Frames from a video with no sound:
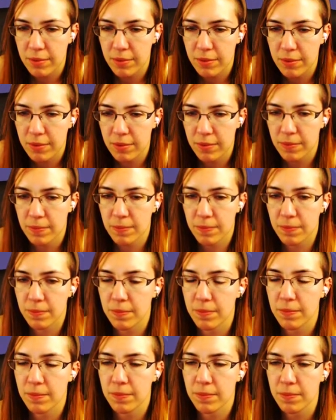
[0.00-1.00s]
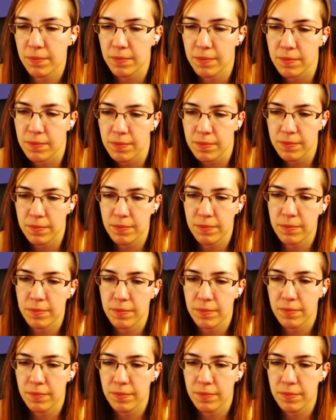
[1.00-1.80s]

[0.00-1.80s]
(silence)